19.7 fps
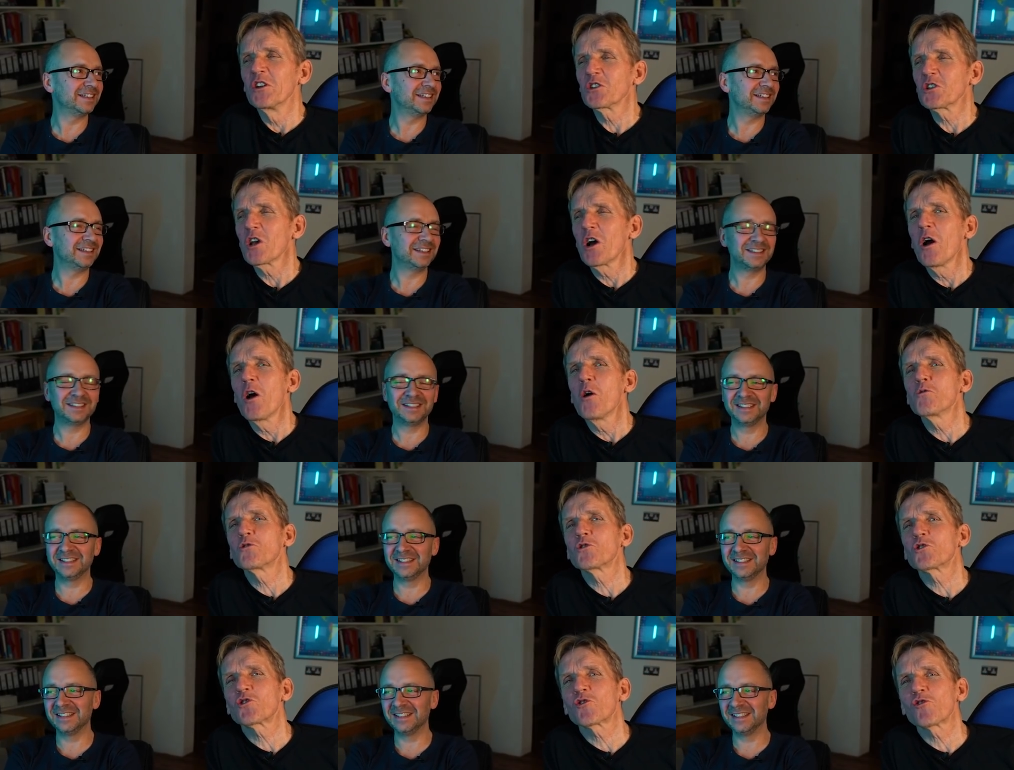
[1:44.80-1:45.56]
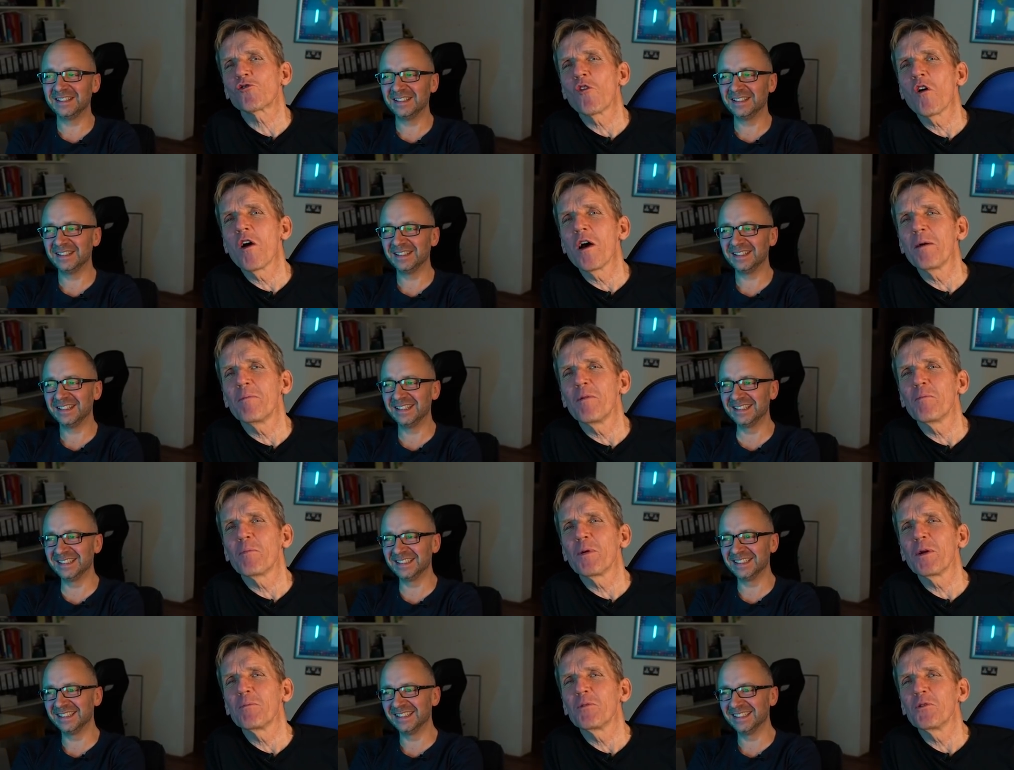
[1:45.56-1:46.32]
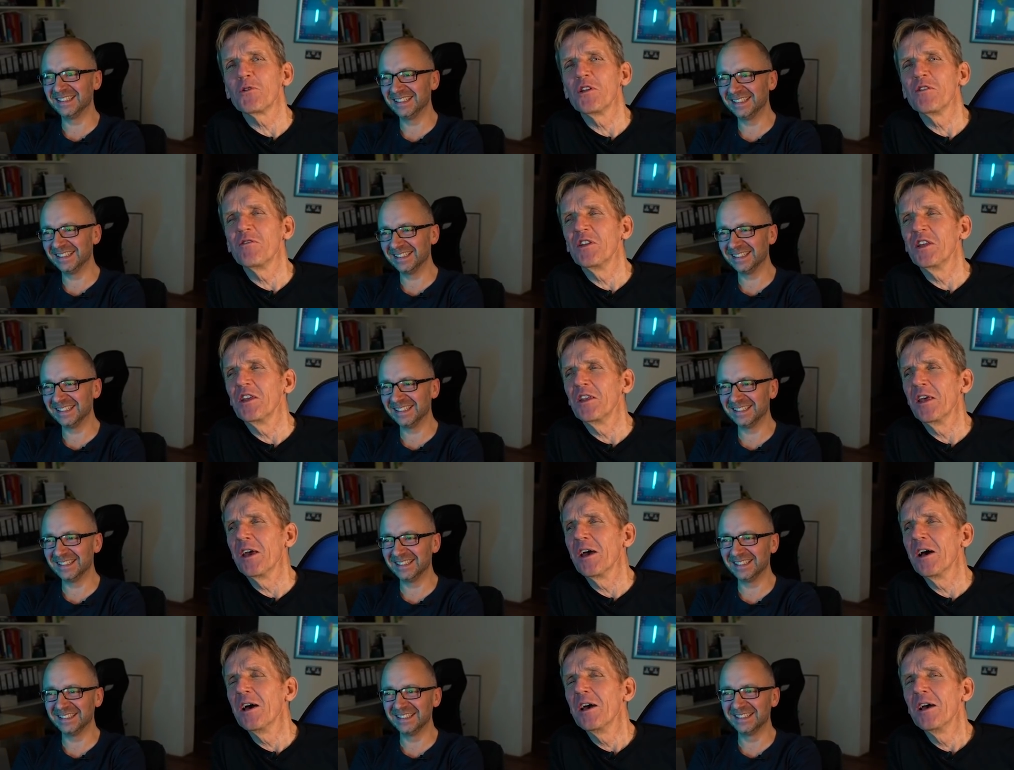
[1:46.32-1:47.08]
Speaker 1: there's a whole tribe of people living in there.